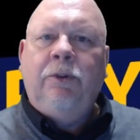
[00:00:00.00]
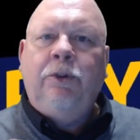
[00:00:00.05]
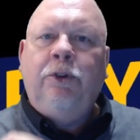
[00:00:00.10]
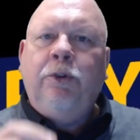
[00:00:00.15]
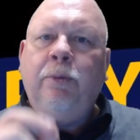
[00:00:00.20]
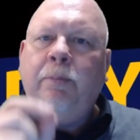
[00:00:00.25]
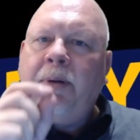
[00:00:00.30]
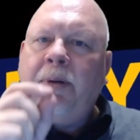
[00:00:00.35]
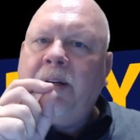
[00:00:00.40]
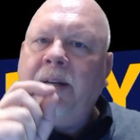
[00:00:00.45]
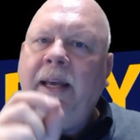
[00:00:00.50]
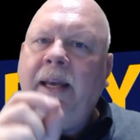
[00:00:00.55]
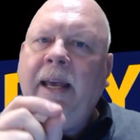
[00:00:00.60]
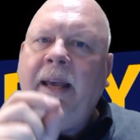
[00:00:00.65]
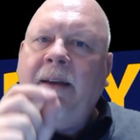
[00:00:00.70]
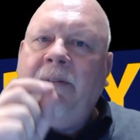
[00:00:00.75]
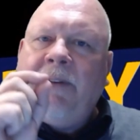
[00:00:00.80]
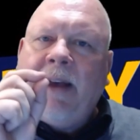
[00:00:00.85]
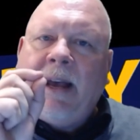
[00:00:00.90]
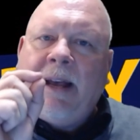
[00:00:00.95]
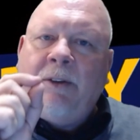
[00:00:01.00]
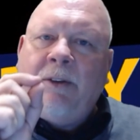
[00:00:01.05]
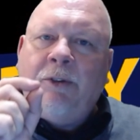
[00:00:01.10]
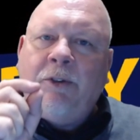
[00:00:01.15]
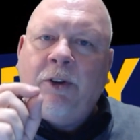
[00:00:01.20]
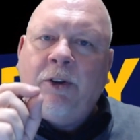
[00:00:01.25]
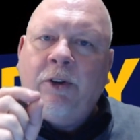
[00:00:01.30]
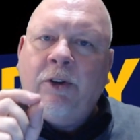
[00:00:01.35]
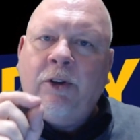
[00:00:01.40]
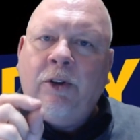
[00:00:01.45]
to believe
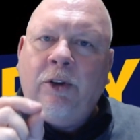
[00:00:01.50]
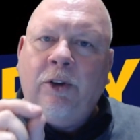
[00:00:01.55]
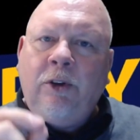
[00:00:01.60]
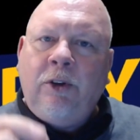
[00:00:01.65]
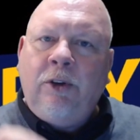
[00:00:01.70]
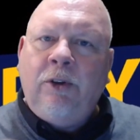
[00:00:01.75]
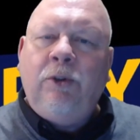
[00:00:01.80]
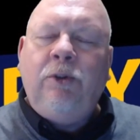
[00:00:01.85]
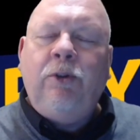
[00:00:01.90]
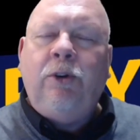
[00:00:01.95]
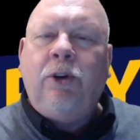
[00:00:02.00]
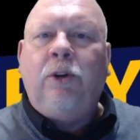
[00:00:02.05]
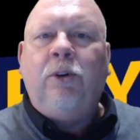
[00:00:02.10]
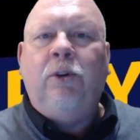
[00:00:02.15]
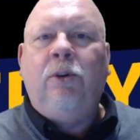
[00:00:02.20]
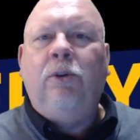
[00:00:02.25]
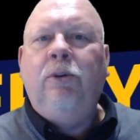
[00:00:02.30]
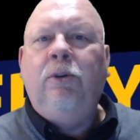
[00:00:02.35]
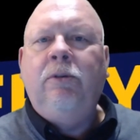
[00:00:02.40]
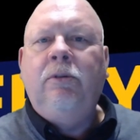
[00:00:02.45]
as you do,